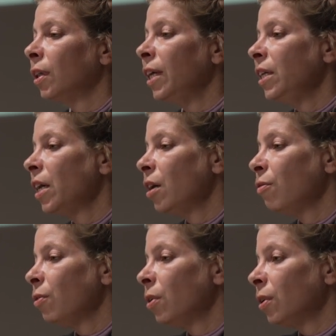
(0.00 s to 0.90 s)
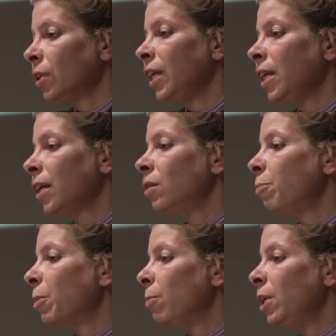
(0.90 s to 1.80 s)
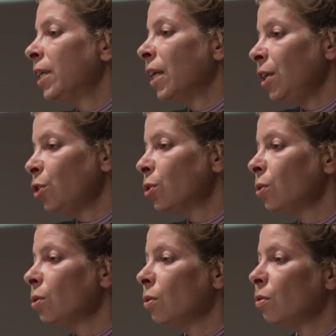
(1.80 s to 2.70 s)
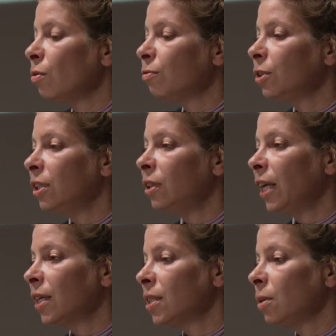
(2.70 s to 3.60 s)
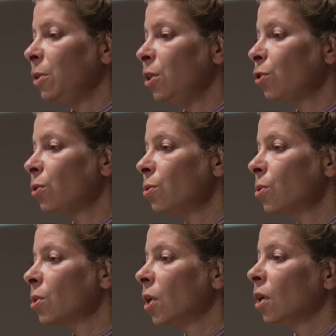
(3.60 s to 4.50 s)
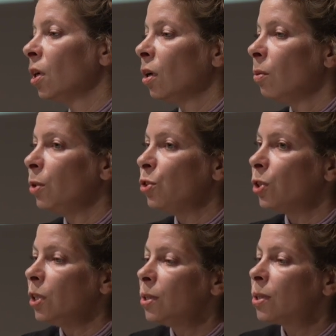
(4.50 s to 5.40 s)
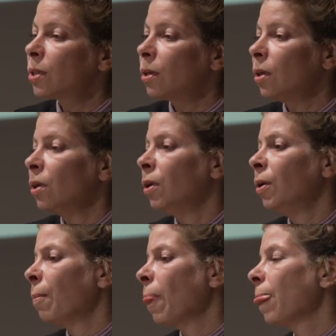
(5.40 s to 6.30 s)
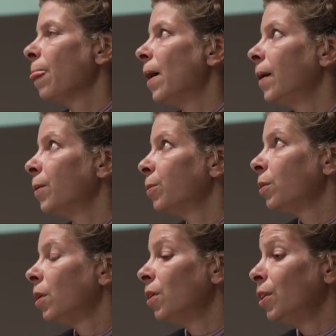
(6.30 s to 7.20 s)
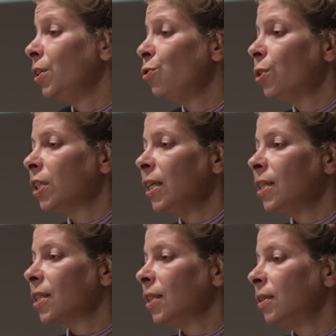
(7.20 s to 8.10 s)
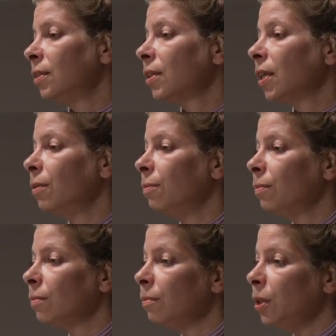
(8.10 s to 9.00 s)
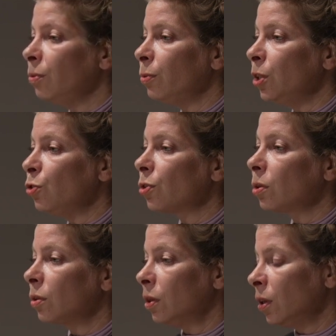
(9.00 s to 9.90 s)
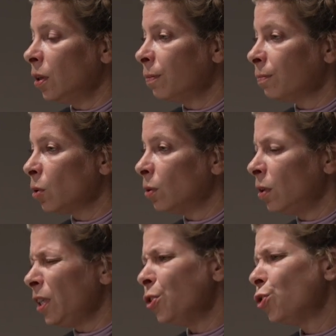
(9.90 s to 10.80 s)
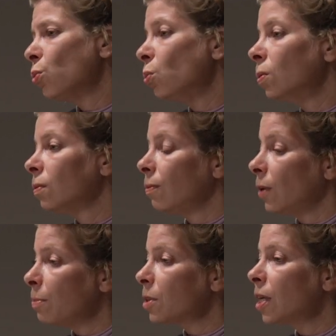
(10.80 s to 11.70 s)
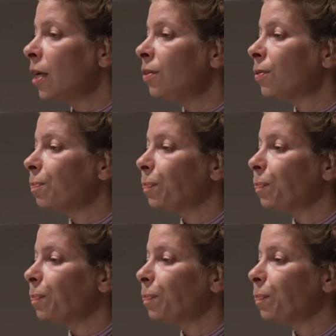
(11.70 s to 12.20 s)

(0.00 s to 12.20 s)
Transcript: They had a publication of their exhibitions, which is now digitized and can be reached on an issue website.